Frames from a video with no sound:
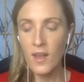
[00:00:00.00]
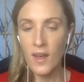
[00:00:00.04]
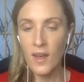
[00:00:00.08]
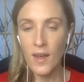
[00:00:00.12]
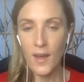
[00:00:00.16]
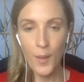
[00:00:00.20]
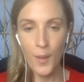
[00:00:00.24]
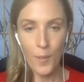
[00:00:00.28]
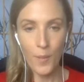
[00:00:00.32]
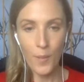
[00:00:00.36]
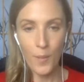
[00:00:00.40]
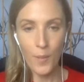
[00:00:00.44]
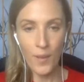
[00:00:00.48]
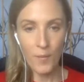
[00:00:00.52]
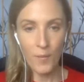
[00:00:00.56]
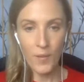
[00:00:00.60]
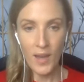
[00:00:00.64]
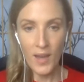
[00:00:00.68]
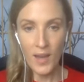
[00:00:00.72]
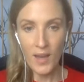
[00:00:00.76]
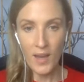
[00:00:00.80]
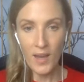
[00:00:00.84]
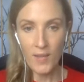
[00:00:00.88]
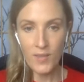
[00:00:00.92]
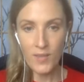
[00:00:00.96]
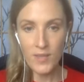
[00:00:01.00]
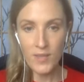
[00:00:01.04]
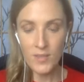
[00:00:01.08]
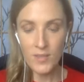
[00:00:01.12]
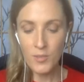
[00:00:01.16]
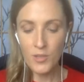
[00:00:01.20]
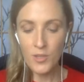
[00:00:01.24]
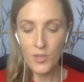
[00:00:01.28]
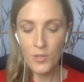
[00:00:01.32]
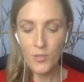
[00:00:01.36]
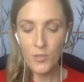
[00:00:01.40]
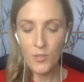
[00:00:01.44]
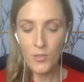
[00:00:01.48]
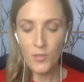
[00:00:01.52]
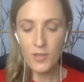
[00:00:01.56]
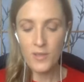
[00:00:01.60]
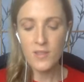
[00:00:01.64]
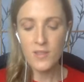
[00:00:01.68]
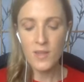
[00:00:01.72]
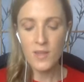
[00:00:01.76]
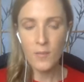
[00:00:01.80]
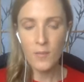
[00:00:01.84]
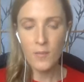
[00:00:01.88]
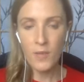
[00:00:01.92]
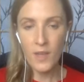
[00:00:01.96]
and we have this
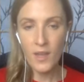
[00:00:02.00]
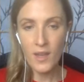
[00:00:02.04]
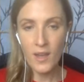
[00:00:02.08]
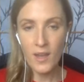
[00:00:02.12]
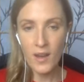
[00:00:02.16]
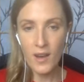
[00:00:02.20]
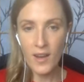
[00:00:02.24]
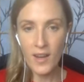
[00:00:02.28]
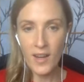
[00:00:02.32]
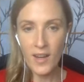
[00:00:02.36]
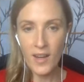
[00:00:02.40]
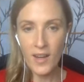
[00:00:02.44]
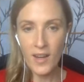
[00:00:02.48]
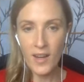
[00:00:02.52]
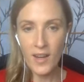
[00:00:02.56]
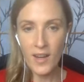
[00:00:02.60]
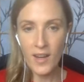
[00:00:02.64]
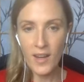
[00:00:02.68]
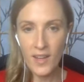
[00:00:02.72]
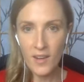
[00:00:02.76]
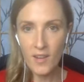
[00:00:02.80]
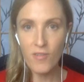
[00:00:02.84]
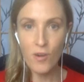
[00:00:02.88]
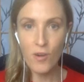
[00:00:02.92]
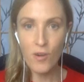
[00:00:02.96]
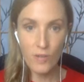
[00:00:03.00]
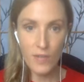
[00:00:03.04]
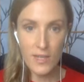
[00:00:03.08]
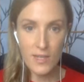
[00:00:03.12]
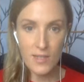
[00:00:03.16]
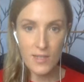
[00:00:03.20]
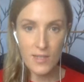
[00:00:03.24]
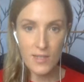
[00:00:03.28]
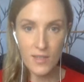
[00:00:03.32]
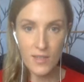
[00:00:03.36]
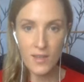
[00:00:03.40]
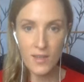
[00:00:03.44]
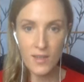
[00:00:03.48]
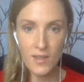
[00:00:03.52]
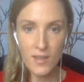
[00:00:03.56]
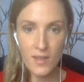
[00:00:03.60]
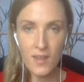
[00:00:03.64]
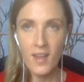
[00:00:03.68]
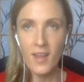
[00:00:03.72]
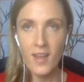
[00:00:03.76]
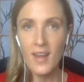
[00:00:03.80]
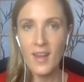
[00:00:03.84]
blueprint, and we are here for a reason.